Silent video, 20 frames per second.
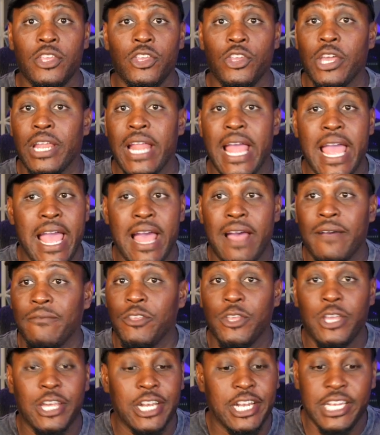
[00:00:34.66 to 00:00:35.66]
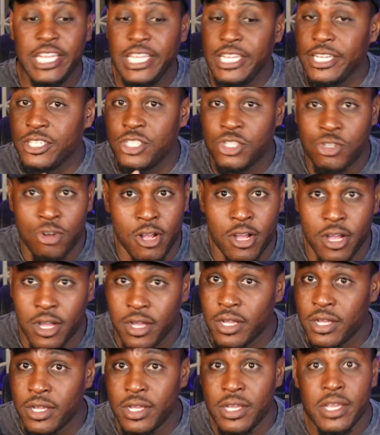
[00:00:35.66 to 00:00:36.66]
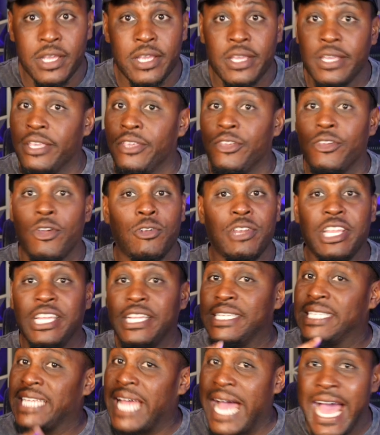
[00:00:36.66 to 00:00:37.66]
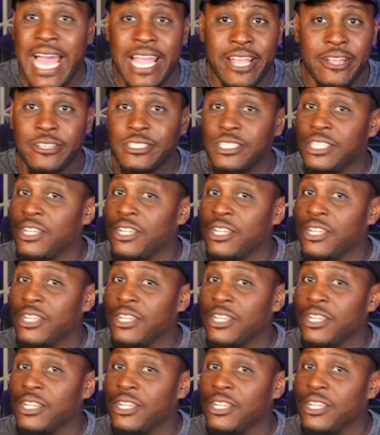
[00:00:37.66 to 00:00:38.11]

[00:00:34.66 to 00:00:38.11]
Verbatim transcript: You're gonna need a truck. You're gonna need tires.